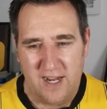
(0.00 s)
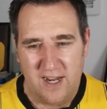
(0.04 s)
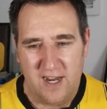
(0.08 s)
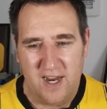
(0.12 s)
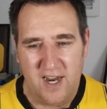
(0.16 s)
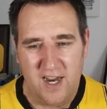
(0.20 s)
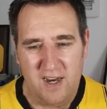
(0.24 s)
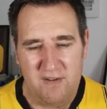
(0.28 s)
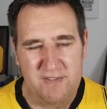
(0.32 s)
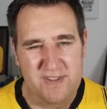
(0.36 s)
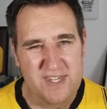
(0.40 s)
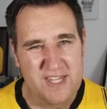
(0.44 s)

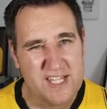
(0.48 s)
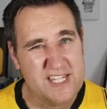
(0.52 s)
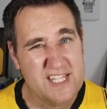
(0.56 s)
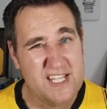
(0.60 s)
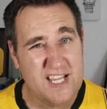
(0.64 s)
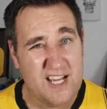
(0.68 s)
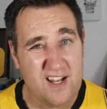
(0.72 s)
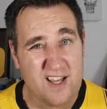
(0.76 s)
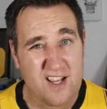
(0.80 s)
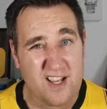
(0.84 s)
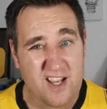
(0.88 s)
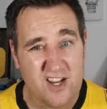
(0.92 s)
other than
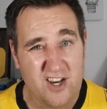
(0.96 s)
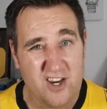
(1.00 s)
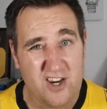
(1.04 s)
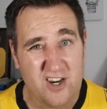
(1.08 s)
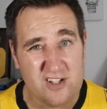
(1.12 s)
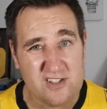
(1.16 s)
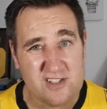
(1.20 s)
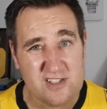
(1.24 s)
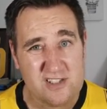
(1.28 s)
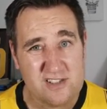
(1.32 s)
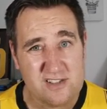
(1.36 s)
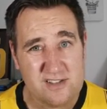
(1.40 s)
yellow
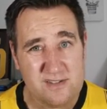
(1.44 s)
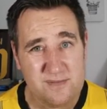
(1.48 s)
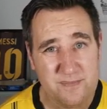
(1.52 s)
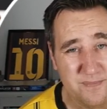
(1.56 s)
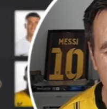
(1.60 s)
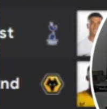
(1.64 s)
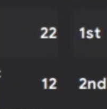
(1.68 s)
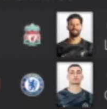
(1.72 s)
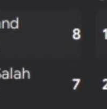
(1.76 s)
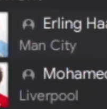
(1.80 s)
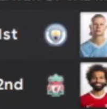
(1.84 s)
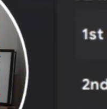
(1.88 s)
cards.
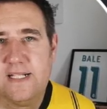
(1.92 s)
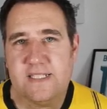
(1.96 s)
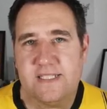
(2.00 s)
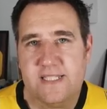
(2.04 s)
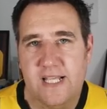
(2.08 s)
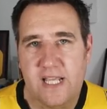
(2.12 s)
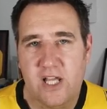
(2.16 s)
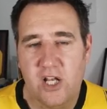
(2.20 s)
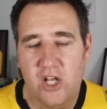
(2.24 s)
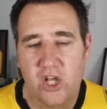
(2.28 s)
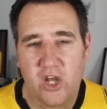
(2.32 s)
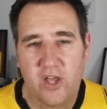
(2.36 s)
Now let's
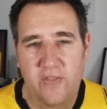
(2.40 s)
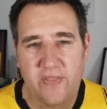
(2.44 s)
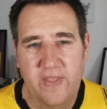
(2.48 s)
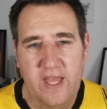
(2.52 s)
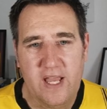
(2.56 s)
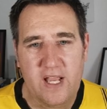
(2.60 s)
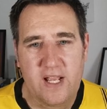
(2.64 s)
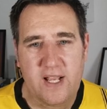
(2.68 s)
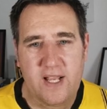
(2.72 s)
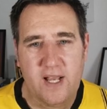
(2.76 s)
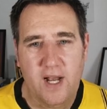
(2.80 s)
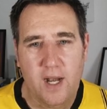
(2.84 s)
take a look at their
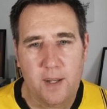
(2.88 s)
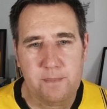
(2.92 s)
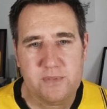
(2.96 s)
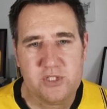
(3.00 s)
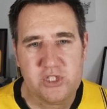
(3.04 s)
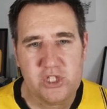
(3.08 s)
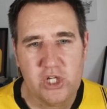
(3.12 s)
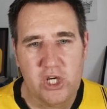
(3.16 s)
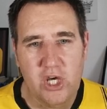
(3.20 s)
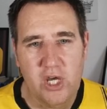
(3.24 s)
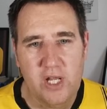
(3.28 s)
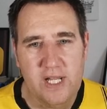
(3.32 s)
cup
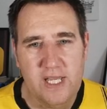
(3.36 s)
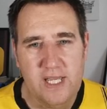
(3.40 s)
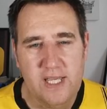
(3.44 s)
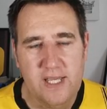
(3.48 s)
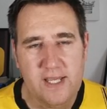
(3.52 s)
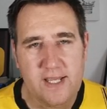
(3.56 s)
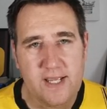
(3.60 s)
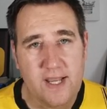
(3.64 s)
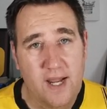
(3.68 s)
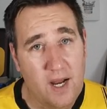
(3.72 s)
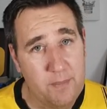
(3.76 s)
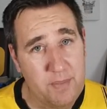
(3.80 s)
journey.
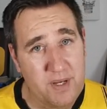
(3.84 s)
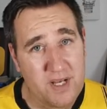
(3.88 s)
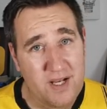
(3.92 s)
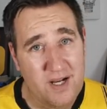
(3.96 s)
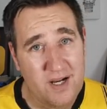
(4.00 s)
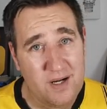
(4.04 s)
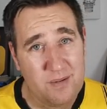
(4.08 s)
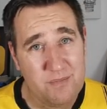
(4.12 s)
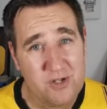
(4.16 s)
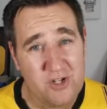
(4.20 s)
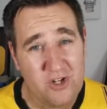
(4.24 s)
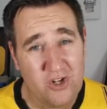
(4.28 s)
Carabao
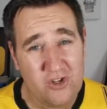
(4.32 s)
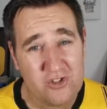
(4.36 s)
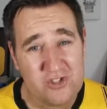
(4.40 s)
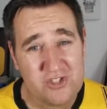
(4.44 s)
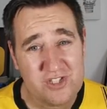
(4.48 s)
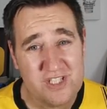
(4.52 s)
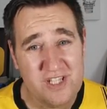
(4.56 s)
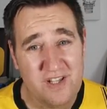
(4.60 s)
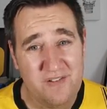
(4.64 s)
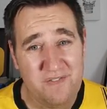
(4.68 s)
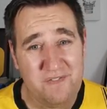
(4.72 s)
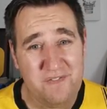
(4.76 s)
Cup lost
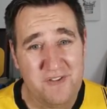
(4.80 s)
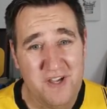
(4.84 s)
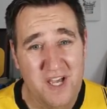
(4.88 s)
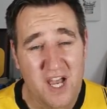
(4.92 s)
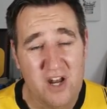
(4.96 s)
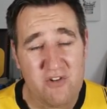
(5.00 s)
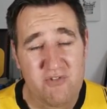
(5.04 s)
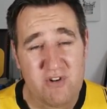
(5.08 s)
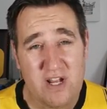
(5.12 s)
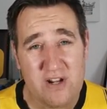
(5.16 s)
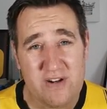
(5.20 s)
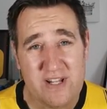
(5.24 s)
in the
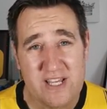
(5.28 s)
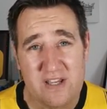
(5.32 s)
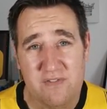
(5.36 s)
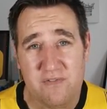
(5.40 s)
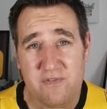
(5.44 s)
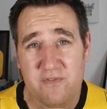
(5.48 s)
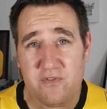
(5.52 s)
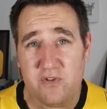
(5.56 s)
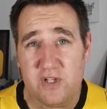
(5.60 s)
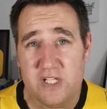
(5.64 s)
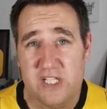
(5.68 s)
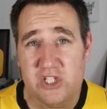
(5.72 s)
third round here,
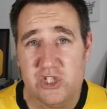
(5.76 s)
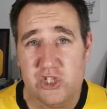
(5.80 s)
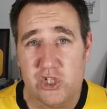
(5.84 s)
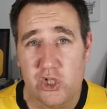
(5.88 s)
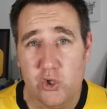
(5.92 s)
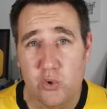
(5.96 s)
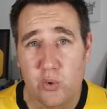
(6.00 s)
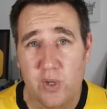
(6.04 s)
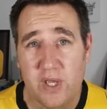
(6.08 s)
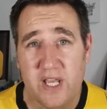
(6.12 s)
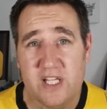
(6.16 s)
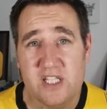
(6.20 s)

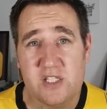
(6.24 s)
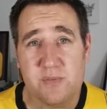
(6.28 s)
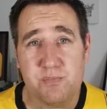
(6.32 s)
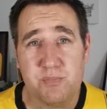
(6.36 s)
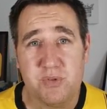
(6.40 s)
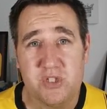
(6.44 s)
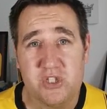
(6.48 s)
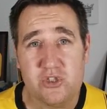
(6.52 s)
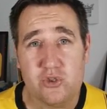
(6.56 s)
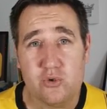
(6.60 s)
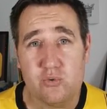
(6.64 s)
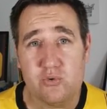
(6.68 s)
3-2 against
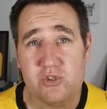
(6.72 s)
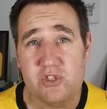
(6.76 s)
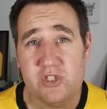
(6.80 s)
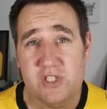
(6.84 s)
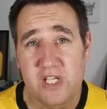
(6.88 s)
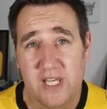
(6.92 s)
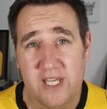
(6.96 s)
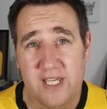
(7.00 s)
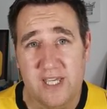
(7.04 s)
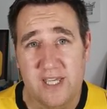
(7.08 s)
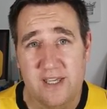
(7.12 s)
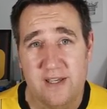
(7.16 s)
Bristol
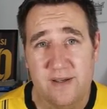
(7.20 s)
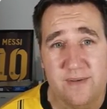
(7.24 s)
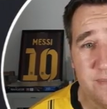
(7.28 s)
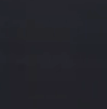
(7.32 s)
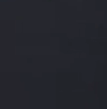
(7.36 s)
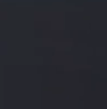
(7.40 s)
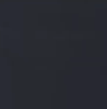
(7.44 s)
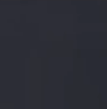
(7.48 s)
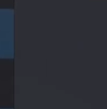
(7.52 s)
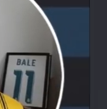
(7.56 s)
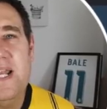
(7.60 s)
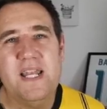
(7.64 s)
City.
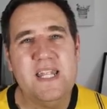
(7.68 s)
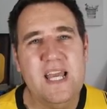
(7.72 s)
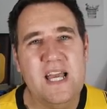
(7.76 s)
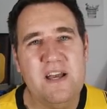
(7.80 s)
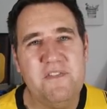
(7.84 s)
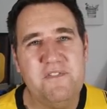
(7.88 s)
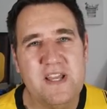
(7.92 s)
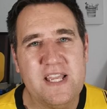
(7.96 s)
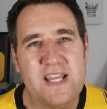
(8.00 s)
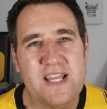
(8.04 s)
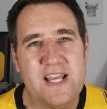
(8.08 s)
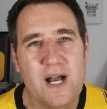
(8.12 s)
But in the
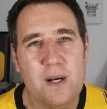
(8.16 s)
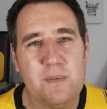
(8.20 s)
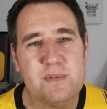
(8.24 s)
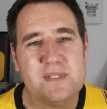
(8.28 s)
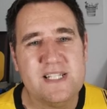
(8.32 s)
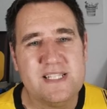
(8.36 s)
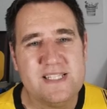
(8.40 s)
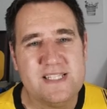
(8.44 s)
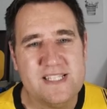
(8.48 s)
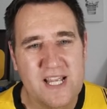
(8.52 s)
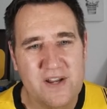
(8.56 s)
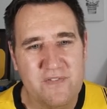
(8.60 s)
FA Cup, it's a
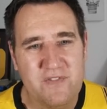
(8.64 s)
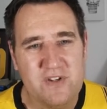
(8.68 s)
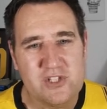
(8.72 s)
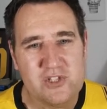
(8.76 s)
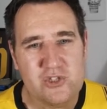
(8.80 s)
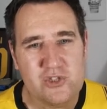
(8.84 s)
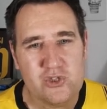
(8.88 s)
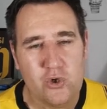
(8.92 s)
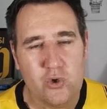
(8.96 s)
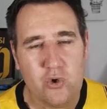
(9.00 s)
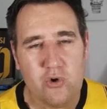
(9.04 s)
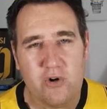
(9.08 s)
different
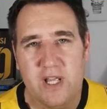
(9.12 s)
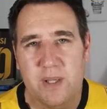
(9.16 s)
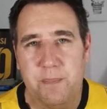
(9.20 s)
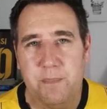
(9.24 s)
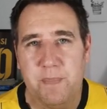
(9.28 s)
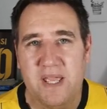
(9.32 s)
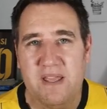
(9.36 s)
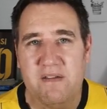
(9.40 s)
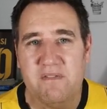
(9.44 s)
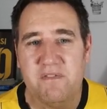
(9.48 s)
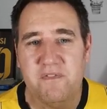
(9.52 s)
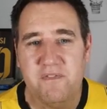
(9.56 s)
story.
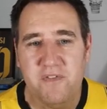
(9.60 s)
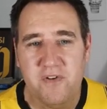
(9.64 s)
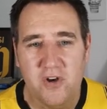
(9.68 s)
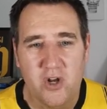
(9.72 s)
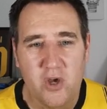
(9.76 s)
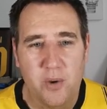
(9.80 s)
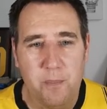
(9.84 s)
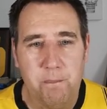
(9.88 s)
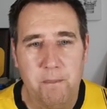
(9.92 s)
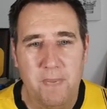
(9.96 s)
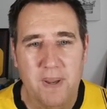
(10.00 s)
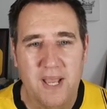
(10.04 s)
Beating
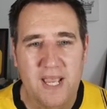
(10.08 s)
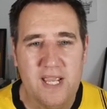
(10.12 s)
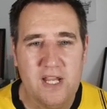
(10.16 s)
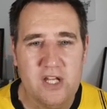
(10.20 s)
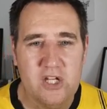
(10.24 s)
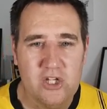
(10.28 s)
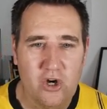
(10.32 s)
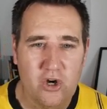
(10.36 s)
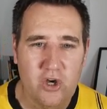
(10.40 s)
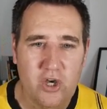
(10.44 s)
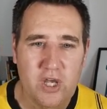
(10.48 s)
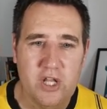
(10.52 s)
Fulham, Man
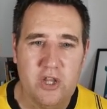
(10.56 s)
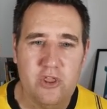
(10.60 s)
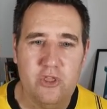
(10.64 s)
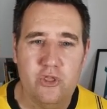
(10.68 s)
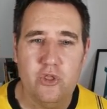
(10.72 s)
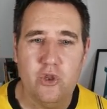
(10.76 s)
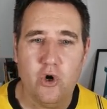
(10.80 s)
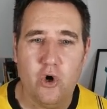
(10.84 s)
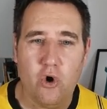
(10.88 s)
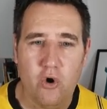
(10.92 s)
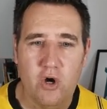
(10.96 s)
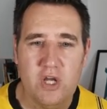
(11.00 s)
United,
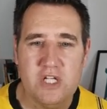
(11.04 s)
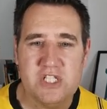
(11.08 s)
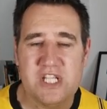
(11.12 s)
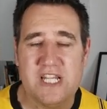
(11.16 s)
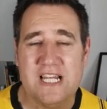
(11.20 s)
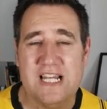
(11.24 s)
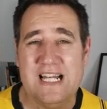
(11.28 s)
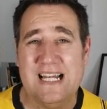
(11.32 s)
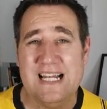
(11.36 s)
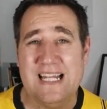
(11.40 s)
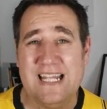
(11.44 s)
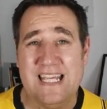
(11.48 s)
Norwich,
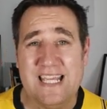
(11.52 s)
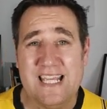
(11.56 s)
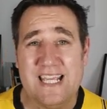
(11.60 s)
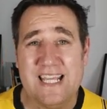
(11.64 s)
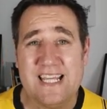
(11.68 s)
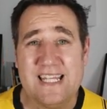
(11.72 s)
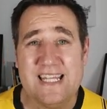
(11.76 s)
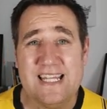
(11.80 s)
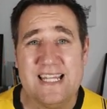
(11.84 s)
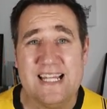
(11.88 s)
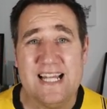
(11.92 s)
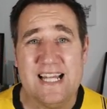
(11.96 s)

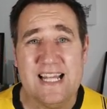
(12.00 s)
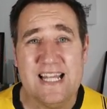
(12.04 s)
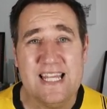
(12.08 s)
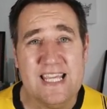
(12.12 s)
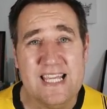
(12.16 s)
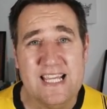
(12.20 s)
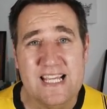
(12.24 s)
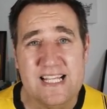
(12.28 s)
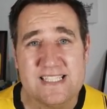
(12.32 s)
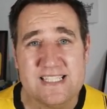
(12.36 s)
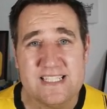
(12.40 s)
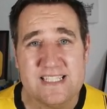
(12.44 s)
Lincoln,
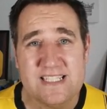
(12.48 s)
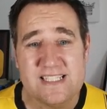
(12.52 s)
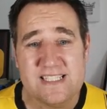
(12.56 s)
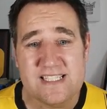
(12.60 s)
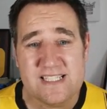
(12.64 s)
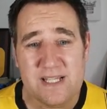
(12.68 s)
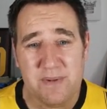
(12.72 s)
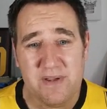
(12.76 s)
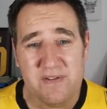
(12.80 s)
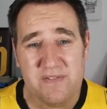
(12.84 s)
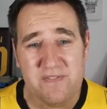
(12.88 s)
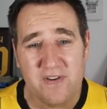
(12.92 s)
Leeds in the
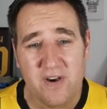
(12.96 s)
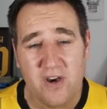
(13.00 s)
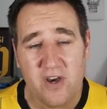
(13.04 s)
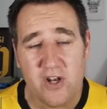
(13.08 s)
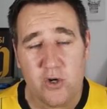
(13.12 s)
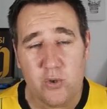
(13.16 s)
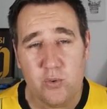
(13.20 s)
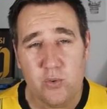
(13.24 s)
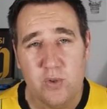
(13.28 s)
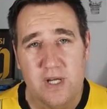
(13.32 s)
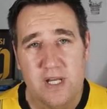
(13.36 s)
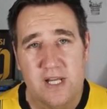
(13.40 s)

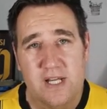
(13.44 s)
semi-final.